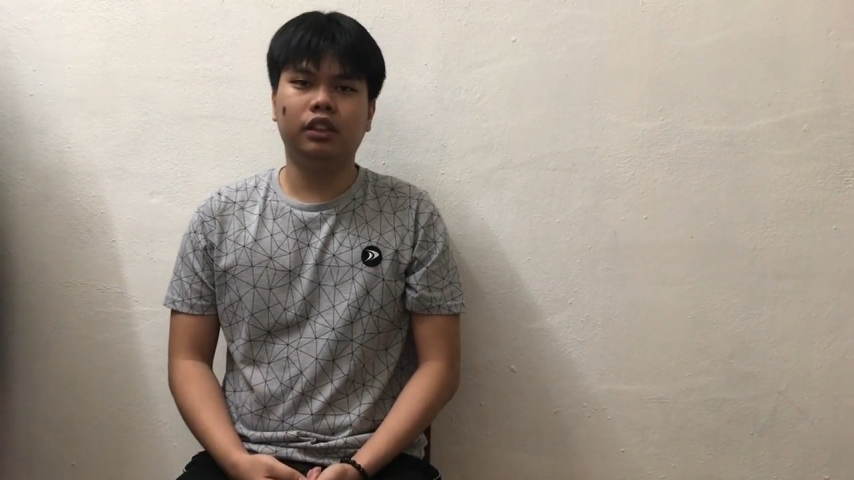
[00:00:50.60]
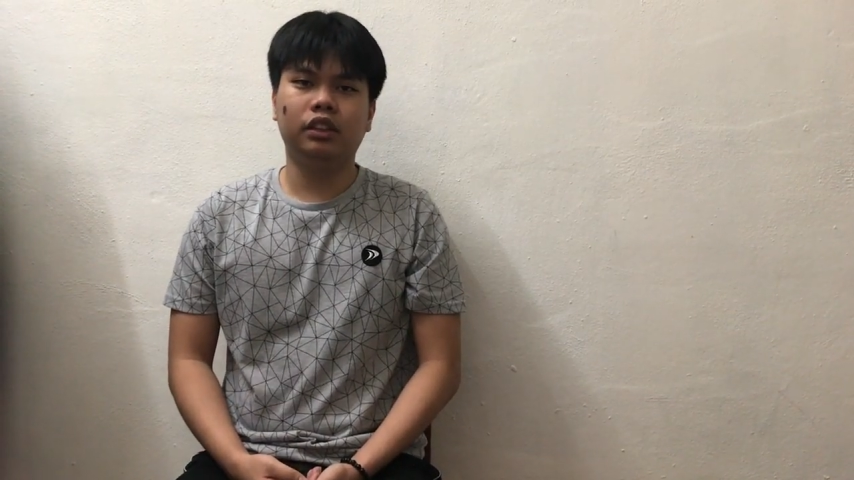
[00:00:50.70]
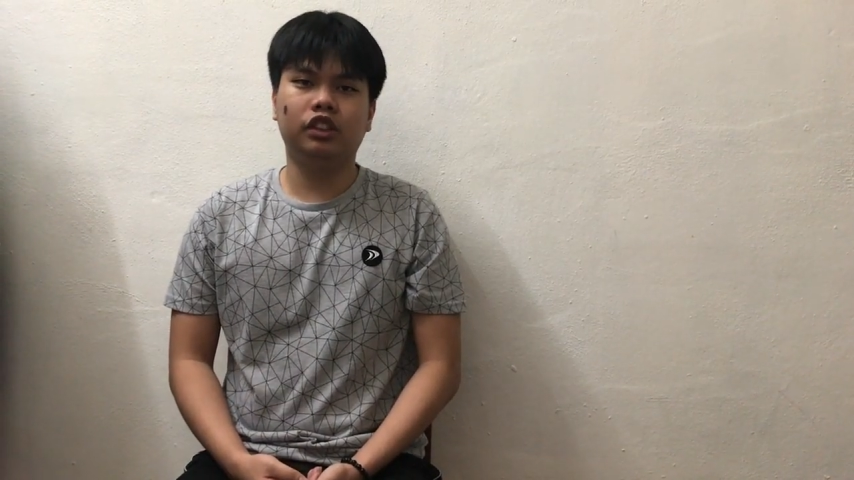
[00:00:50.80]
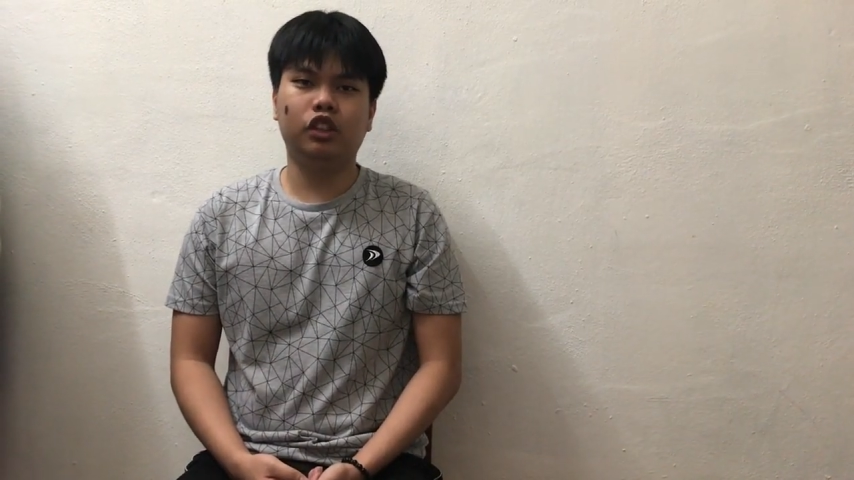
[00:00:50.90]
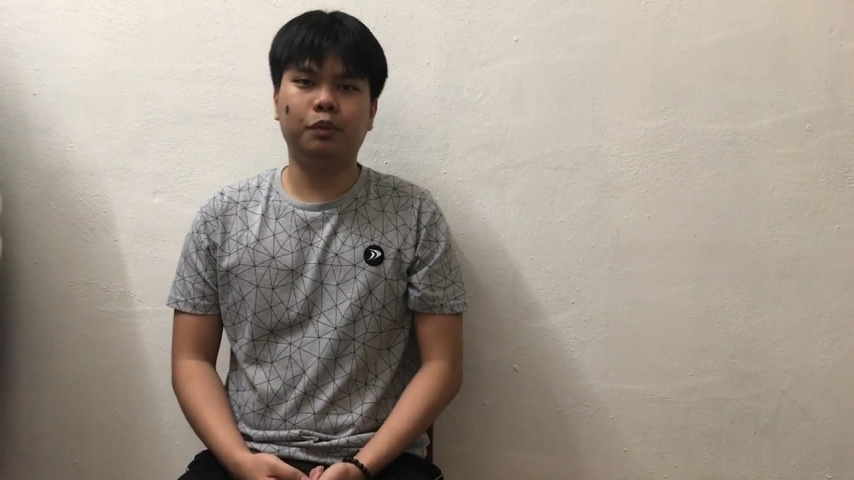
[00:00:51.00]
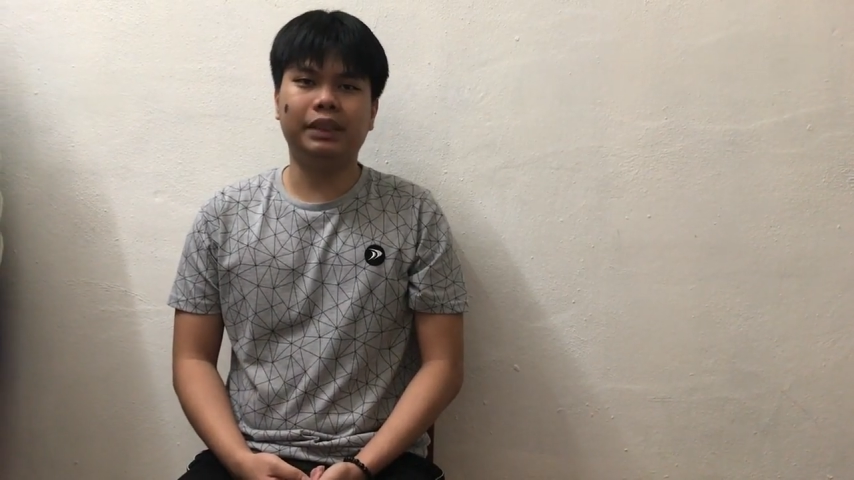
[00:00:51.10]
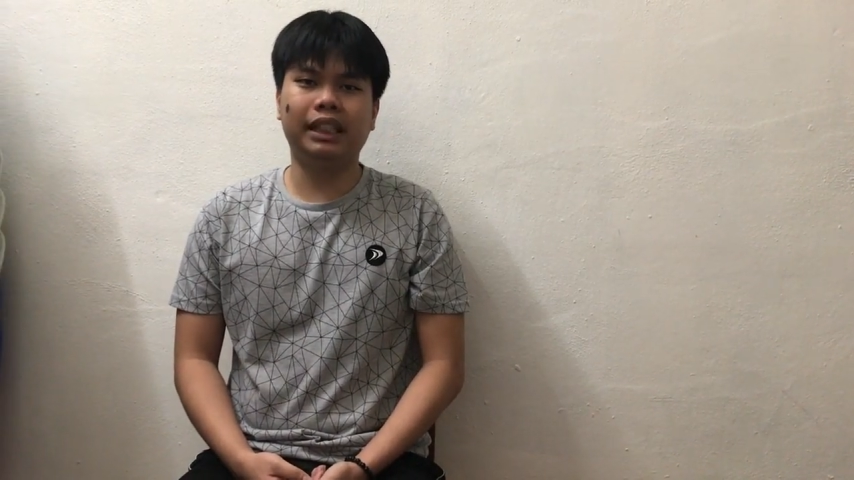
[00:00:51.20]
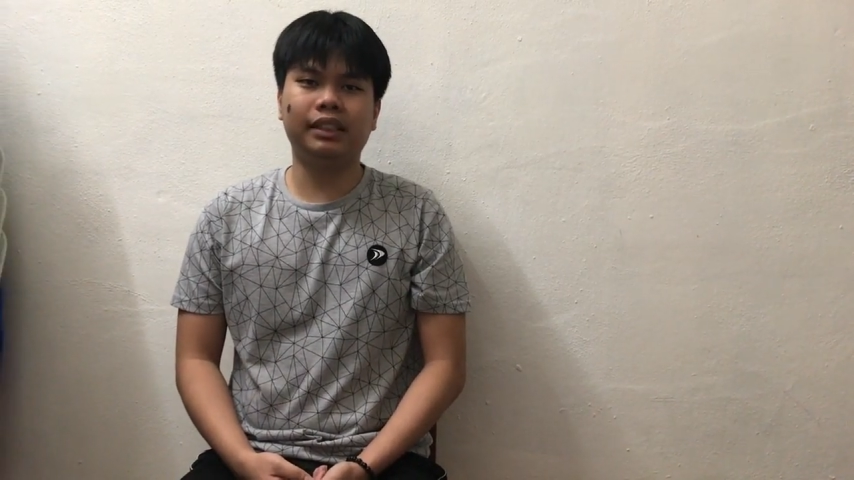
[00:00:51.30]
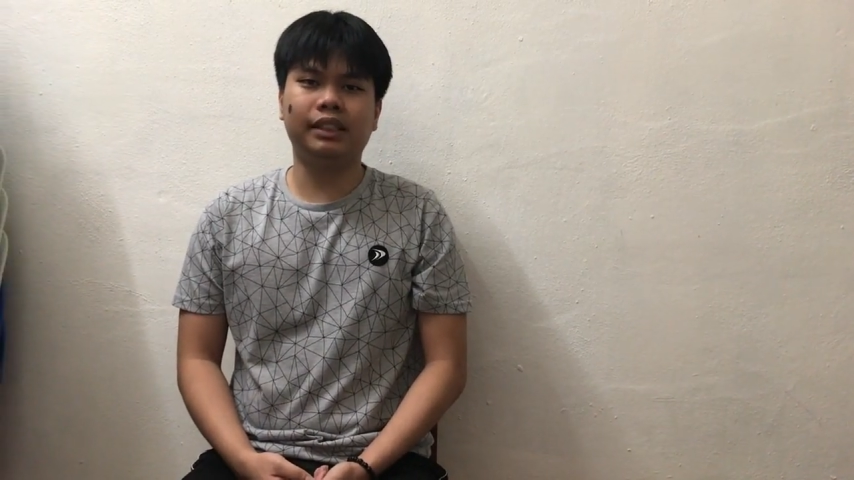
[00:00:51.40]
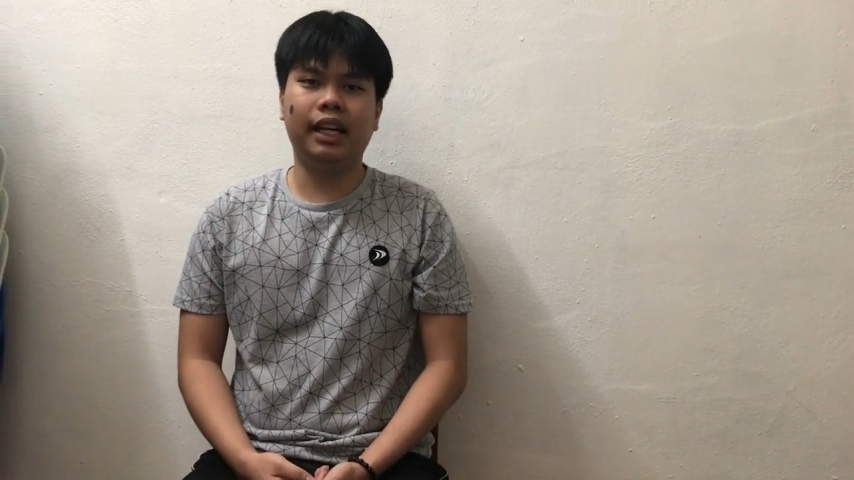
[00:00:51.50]
So
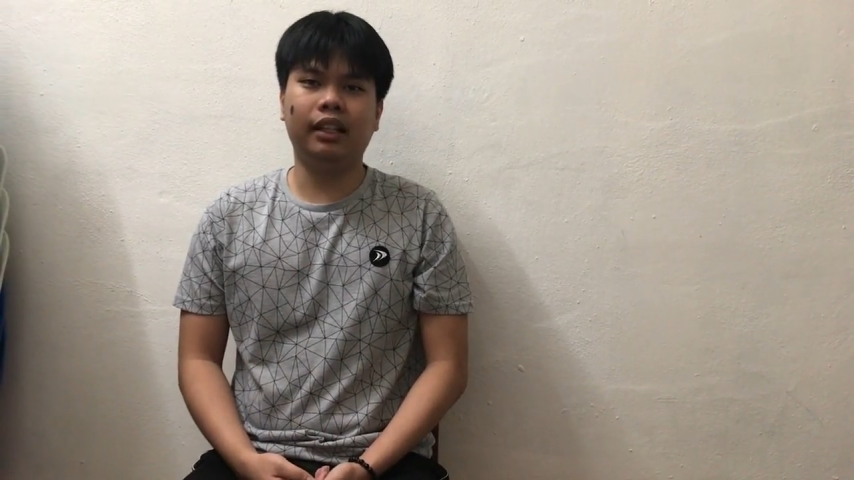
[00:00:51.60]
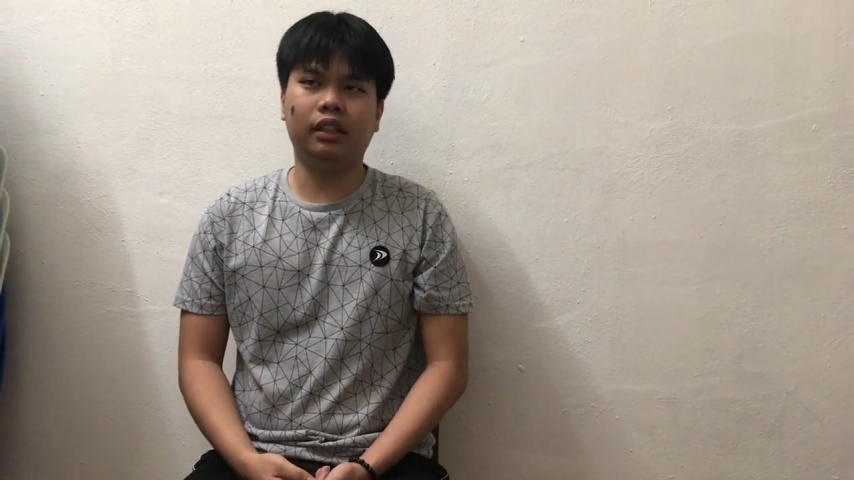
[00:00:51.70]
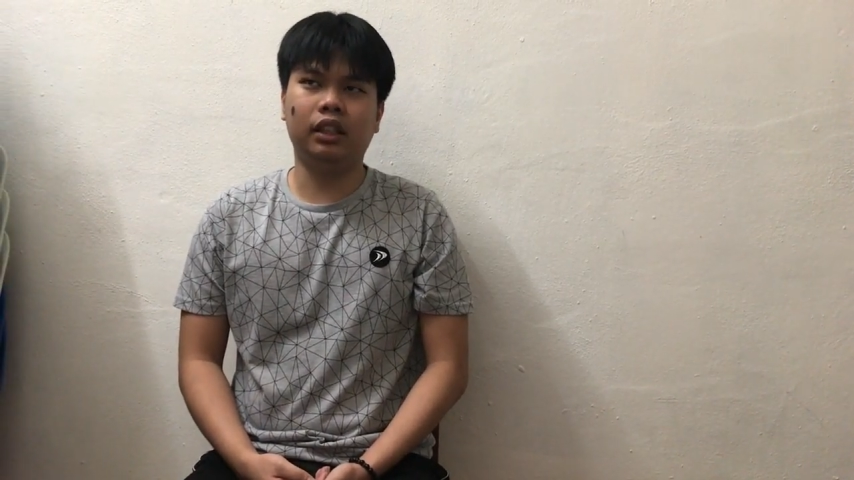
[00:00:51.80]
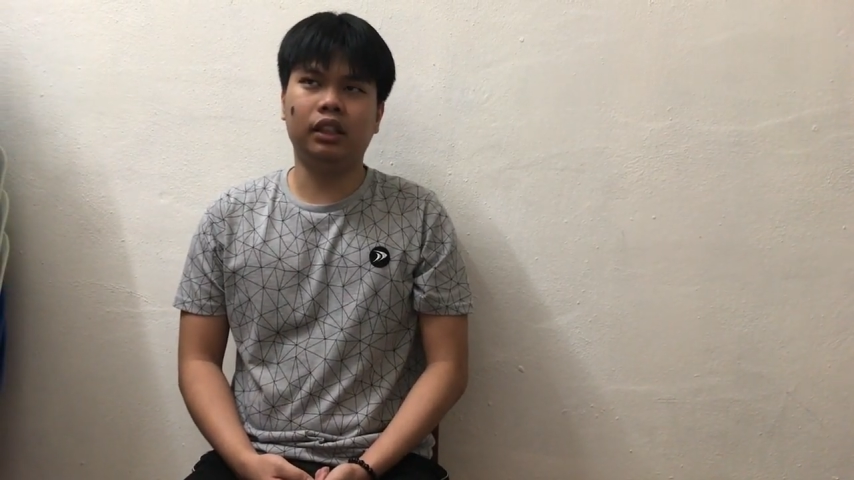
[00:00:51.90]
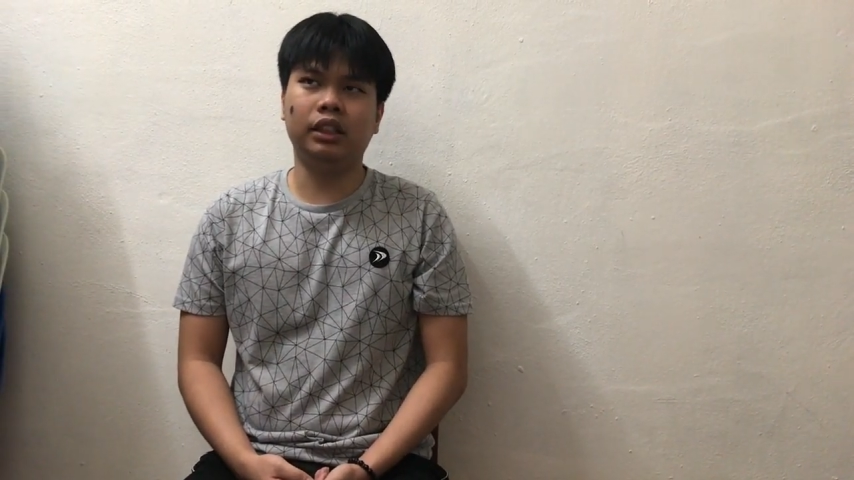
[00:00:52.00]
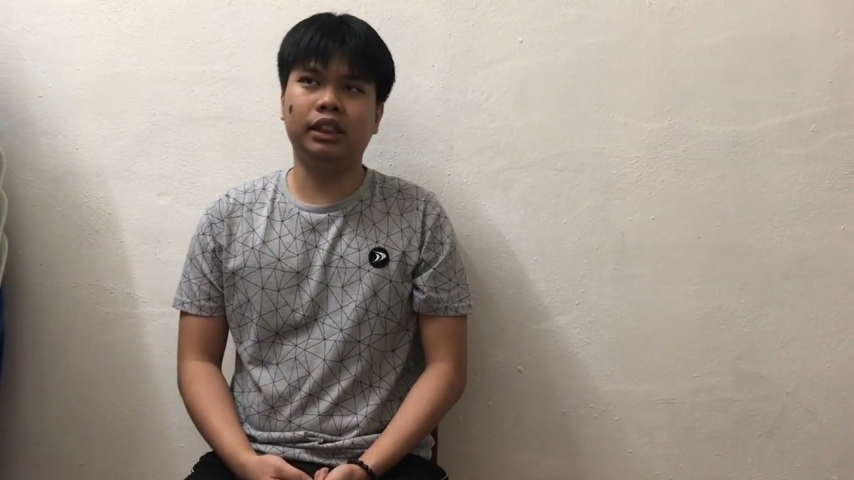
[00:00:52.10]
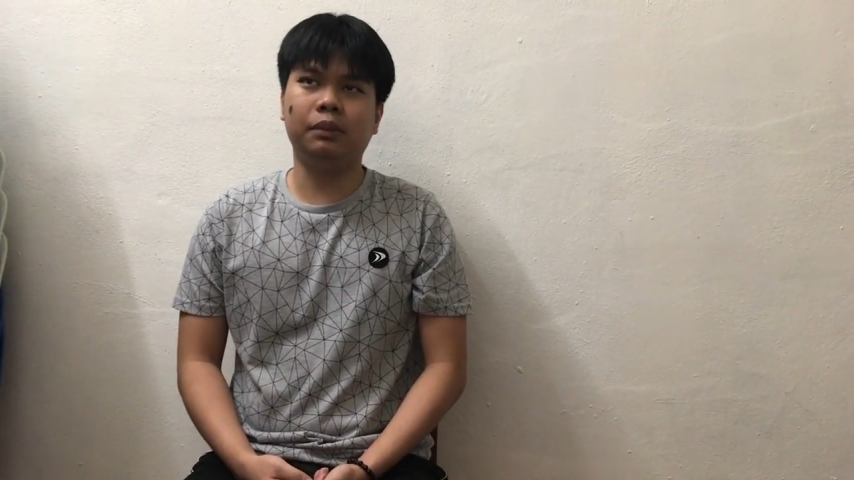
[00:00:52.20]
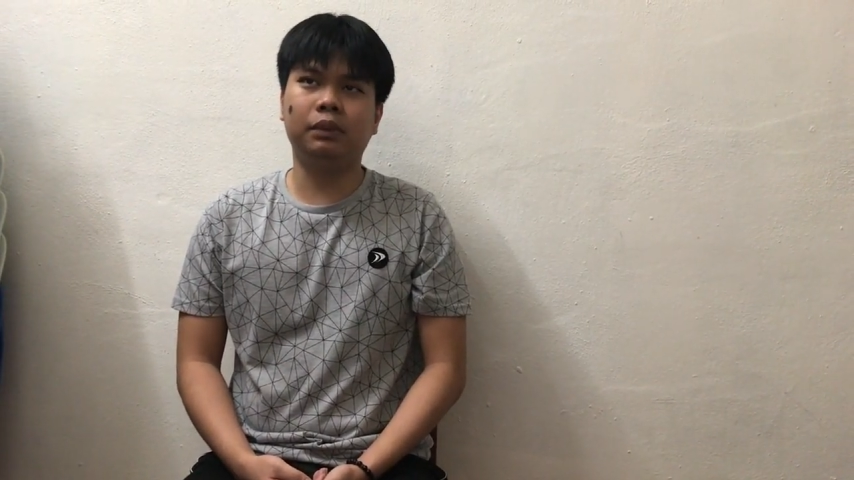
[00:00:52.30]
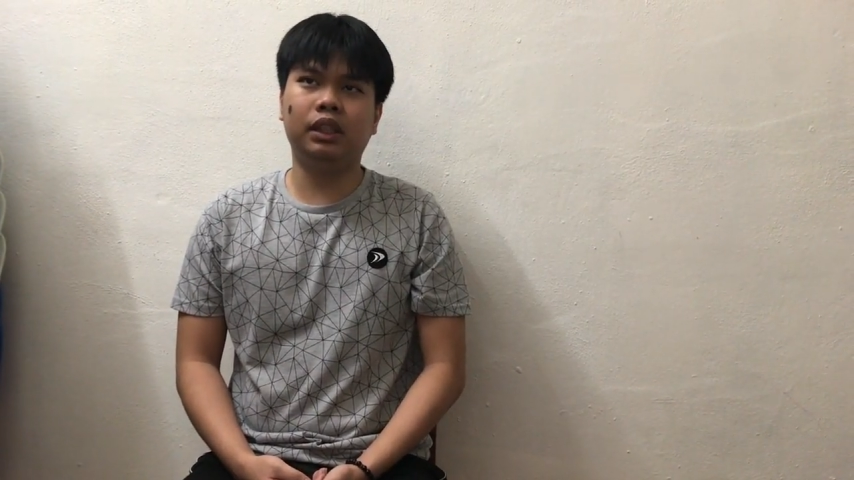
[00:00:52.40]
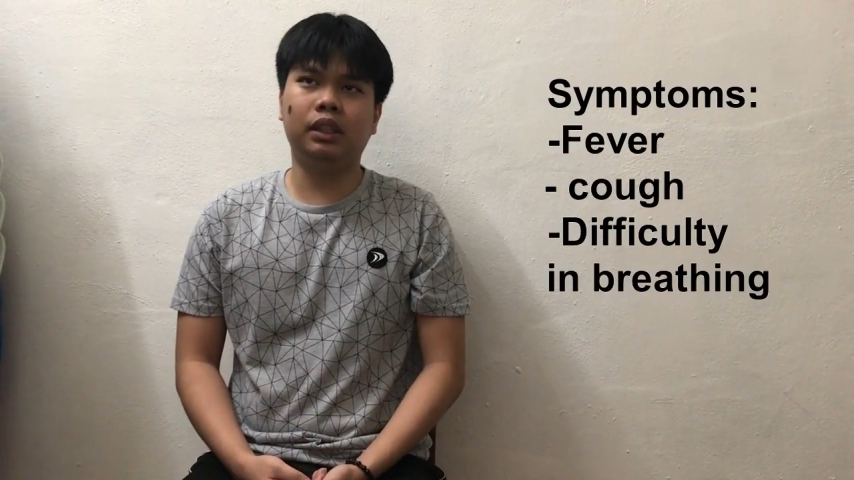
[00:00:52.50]
besides that, the
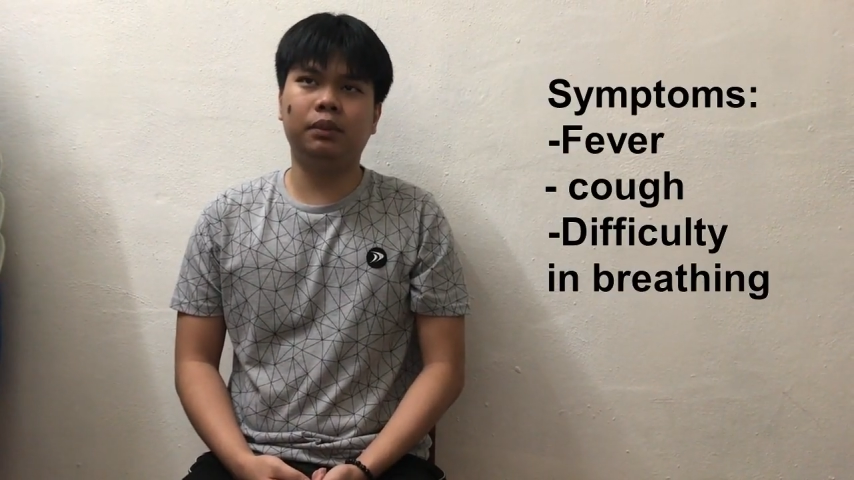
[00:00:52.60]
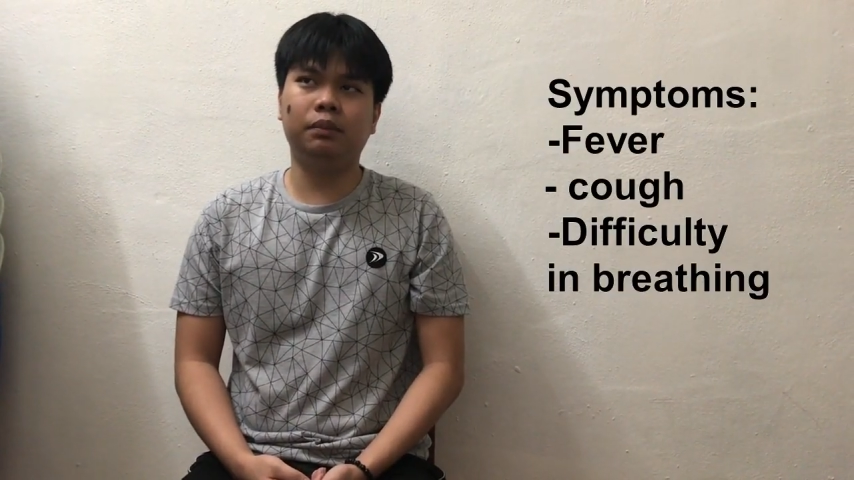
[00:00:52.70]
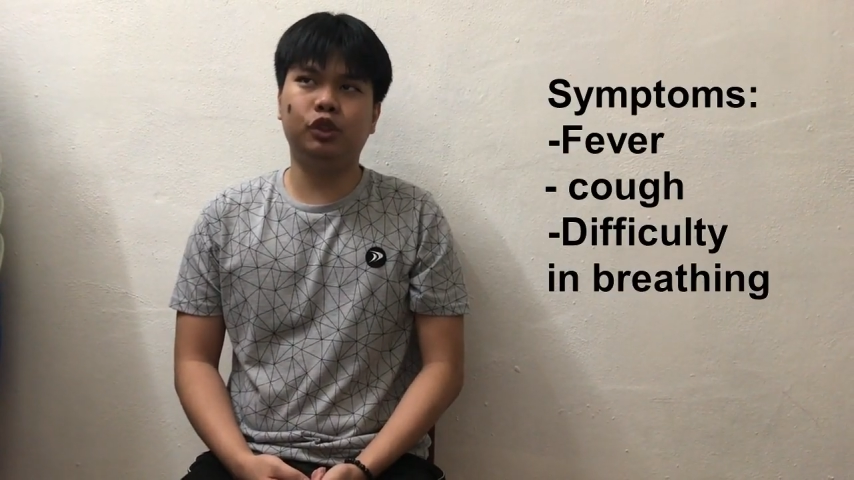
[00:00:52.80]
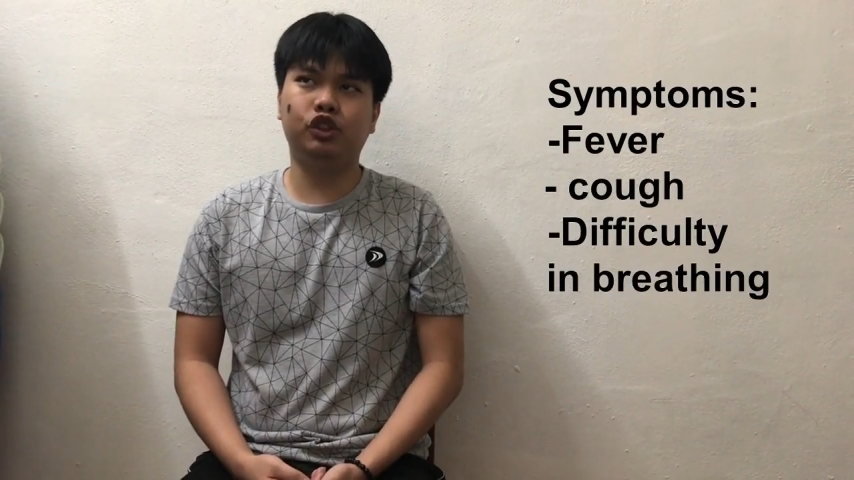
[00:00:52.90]
symptoms